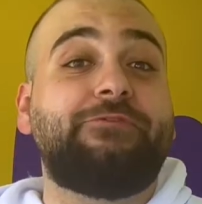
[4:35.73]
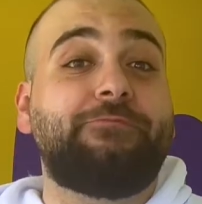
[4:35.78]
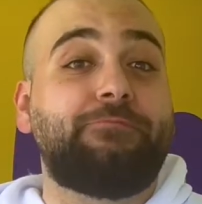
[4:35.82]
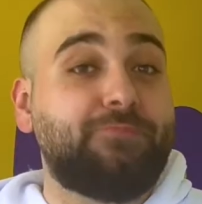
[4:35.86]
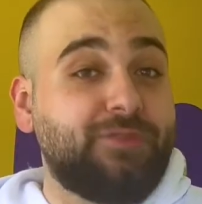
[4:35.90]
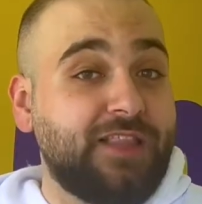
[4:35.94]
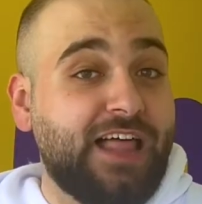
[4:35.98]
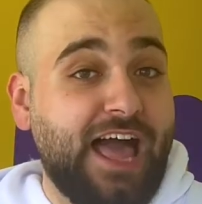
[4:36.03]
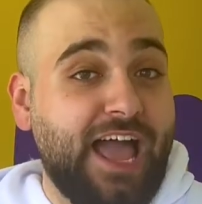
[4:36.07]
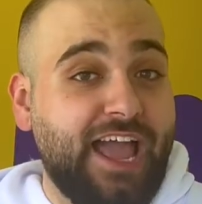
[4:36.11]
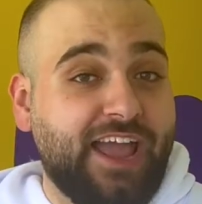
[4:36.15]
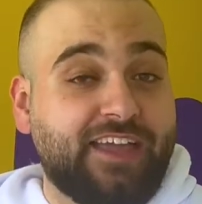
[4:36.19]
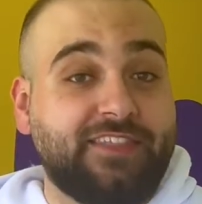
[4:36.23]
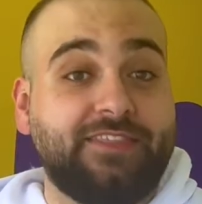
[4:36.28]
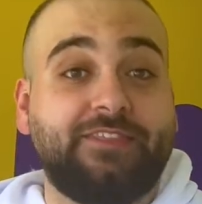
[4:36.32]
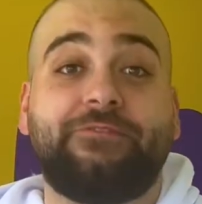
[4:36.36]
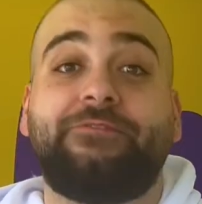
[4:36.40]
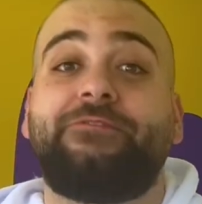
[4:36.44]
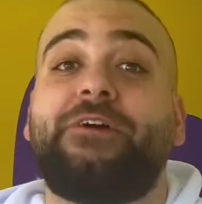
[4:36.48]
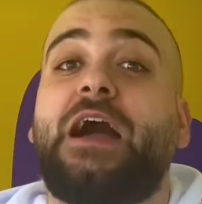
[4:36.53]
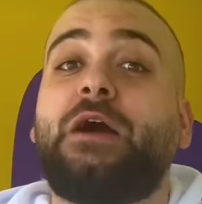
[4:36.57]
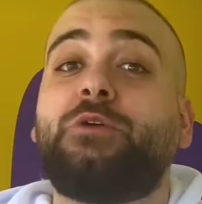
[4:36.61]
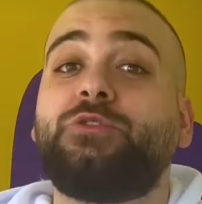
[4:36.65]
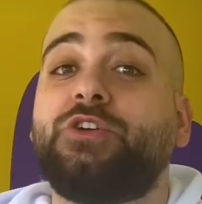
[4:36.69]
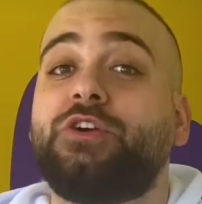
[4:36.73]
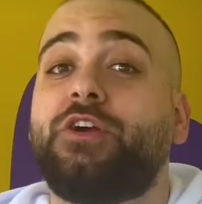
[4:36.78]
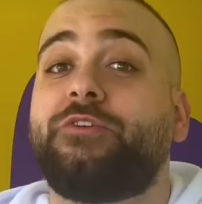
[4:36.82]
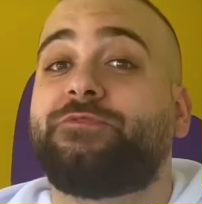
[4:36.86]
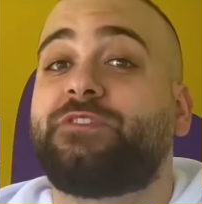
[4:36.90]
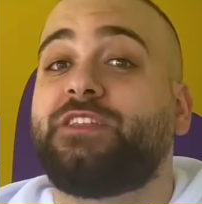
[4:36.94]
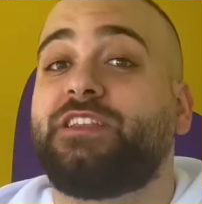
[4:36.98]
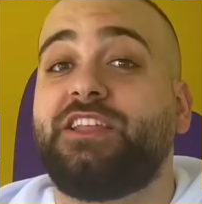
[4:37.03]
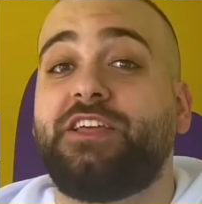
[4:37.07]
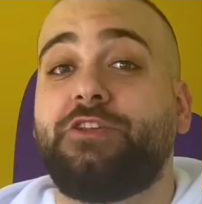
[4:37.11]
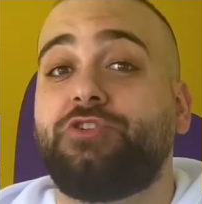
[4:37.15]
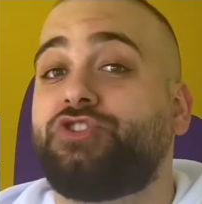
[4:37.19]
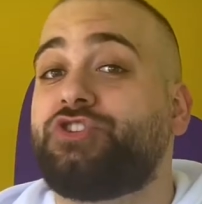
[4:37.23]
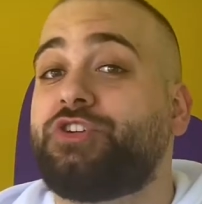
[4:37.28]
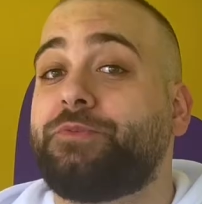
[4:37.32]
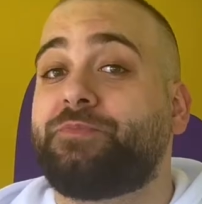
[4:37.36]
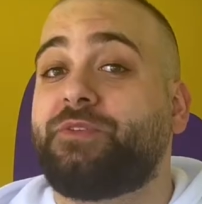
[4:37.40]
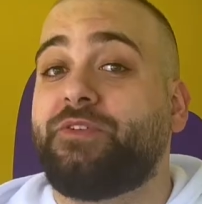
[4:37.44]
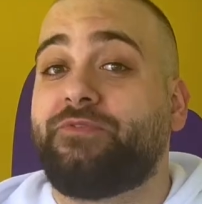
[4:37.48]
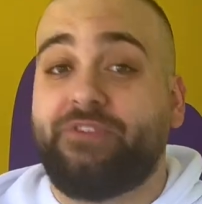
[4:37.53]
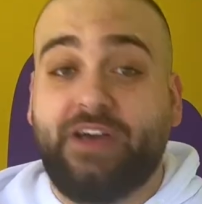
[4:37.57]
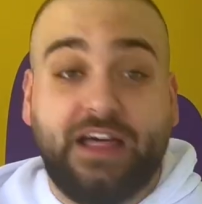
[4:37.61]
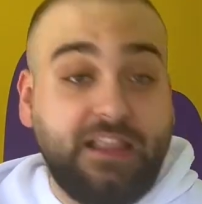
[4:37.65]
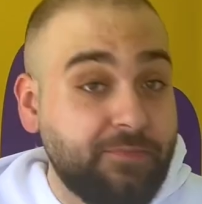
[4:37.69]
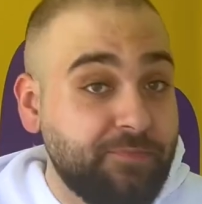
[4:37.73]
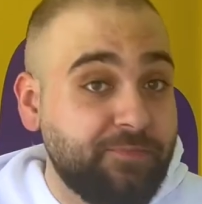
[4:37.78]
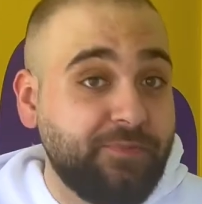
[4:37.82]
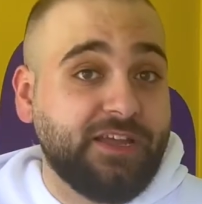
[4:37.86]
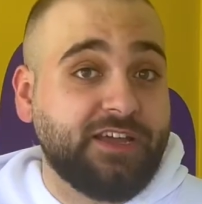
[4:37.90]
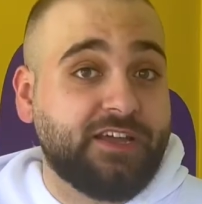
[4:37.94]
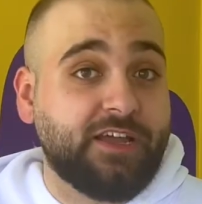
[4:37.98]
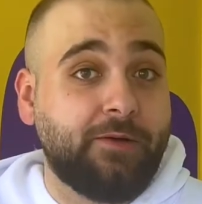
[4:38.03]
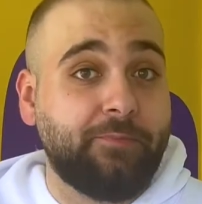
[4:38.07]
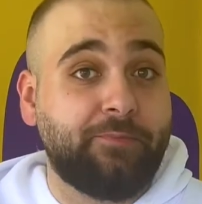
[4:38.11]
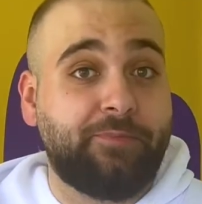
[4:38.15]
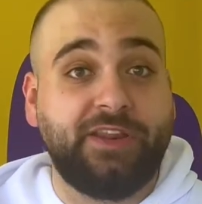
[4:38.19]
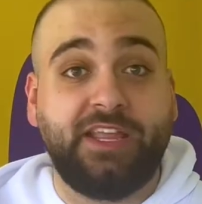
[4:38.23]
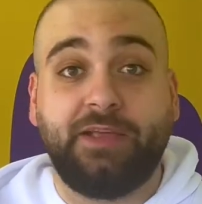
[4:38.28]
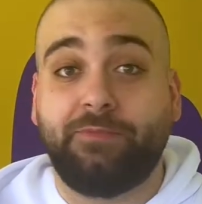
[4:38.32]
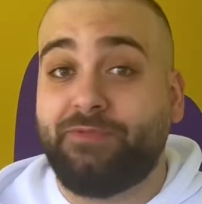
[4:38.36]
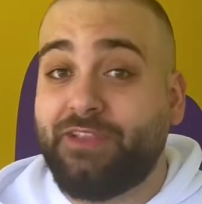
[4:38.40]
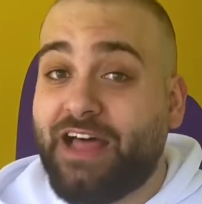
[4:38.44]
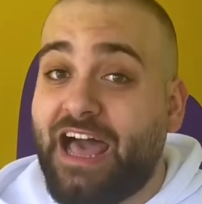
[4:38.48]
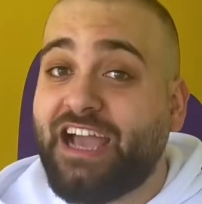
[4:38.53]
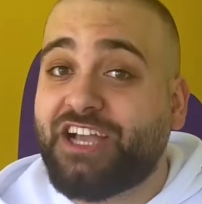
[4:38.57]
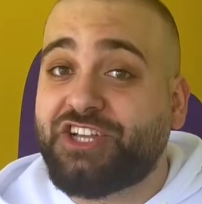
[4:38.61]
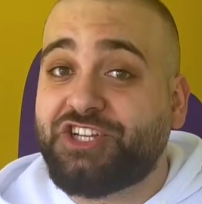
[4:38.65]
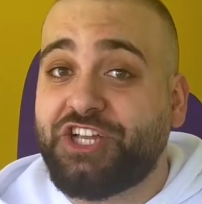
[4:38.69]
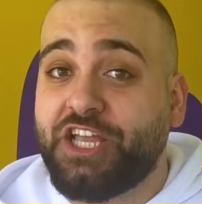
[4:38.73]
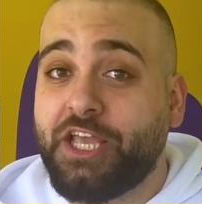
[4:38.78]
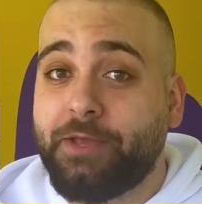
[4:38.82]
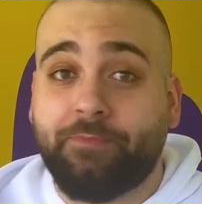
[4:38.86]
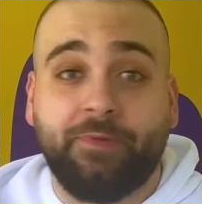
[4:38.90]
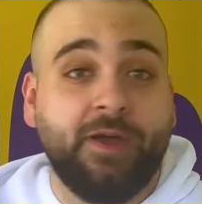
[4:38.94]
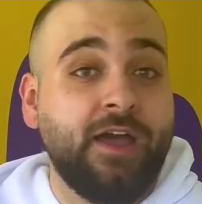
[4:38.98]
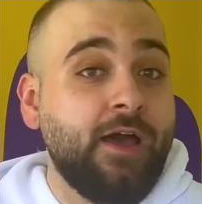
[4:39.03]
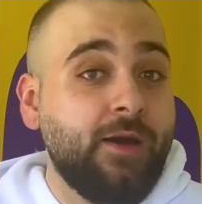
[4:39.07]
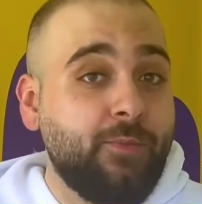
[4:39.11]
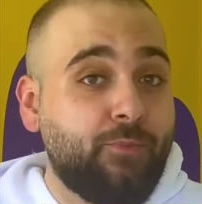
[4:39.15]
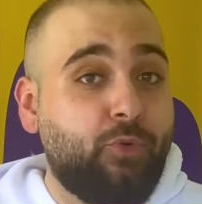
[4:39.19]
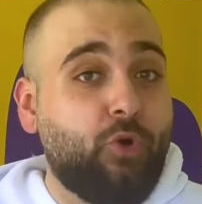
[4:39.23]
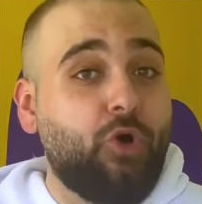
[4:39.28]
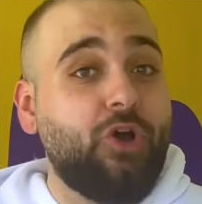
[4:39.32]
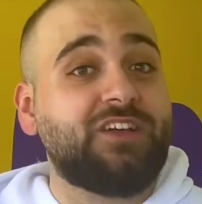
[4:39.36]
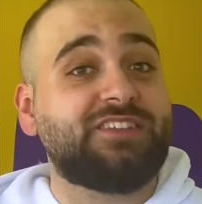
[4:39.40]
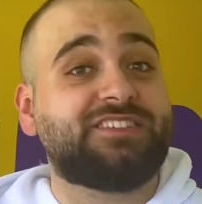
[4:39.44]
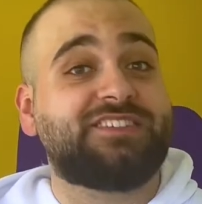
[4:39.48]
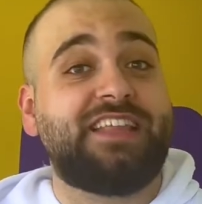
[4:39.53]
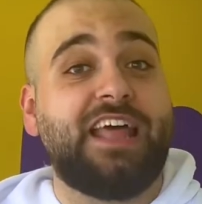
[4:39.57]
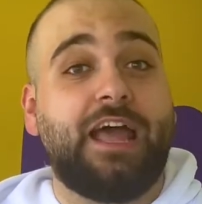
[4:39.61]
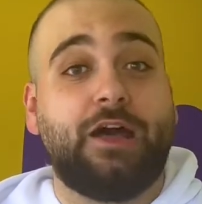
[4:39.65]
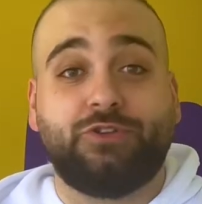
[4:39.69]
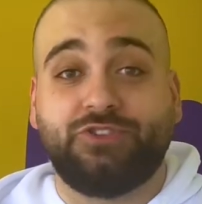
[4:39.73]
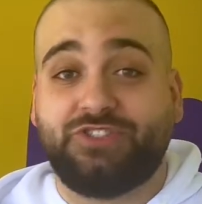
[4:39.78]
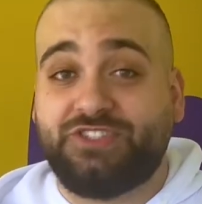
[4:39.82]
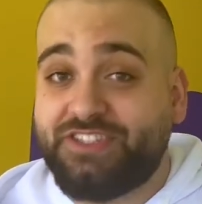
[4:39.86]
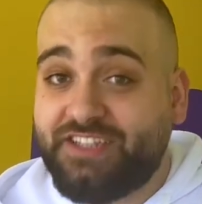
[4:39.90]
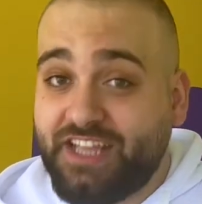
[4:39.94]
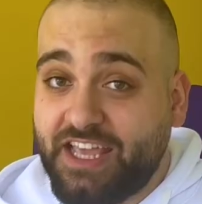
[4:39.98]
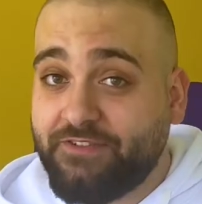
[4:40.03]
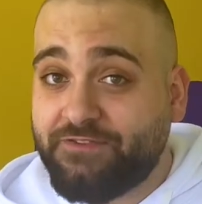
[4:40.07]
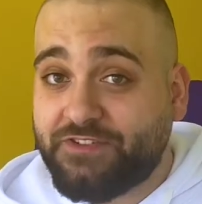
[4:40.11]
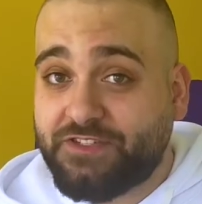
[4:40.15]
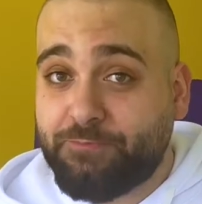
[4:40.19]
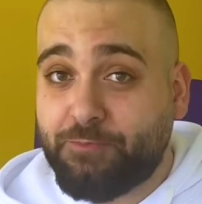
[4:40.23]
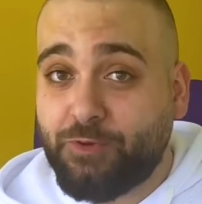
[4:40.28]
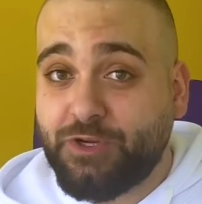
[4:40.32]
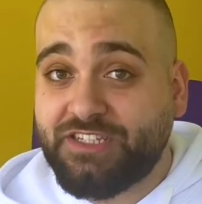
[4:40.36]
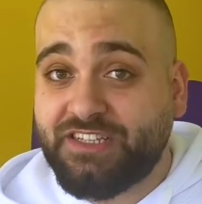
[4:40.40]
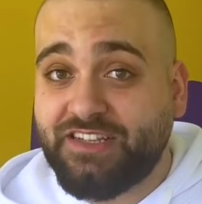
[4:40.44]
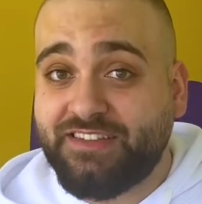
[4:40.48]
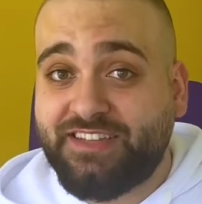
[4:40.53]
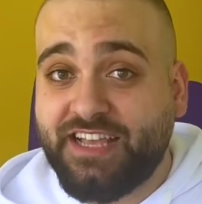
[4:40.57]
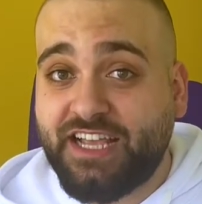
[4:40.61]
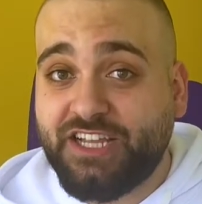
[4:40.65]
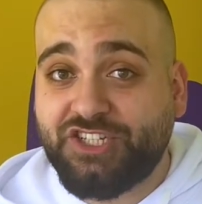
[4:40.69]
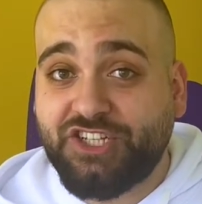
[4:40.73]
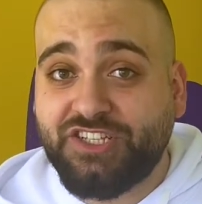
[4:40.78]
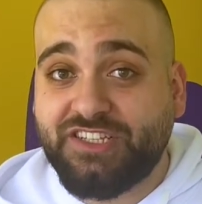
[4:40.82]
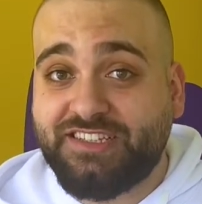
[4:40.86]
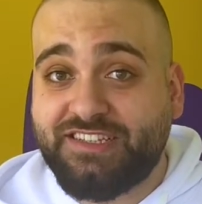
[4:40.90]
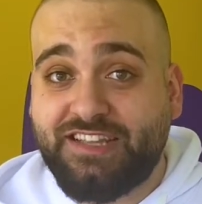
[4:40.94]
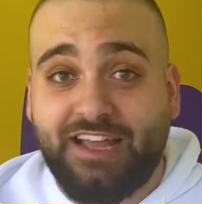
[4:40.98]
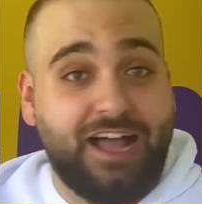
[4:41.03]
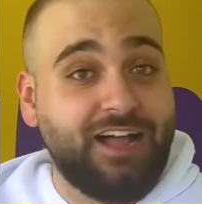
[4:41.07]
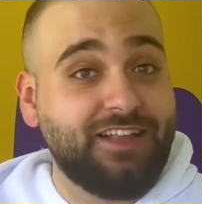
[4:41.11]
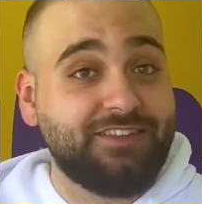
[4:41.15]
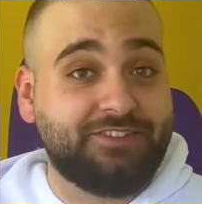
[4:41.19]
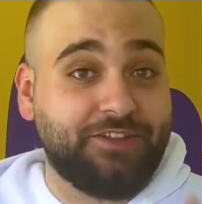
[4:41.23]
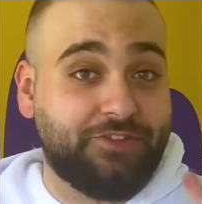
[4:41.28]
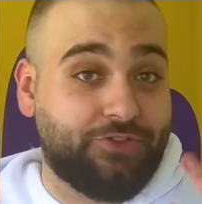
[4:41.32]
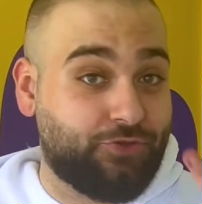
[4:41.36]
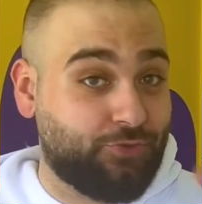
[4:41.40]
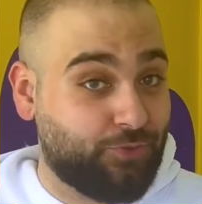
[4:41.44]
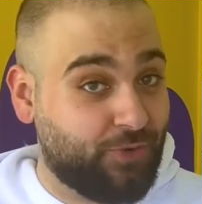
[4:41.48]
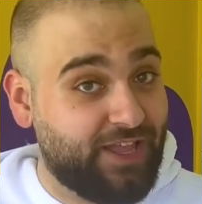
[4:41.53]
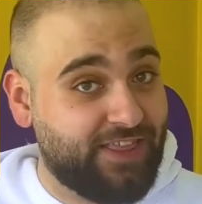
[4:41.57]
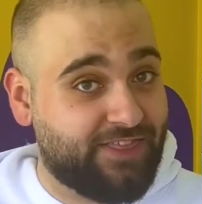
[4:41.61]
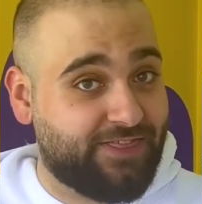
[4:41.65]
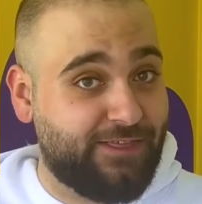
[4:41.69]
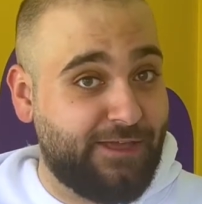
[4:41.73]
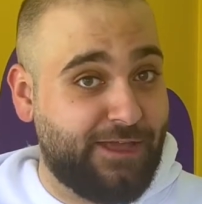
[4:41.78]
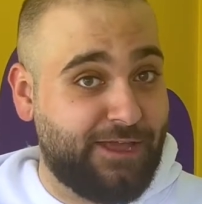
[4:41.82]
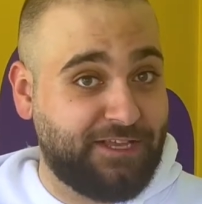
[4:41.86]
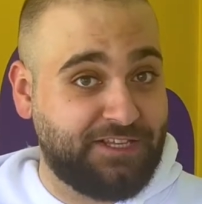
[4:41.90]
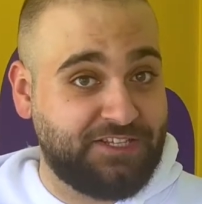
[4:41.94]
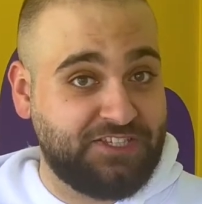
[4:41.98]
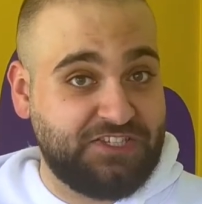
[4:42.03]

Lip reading: Black, the founder of the leadership development company Black Sheep, boils down Steve's presentation style to 3 things: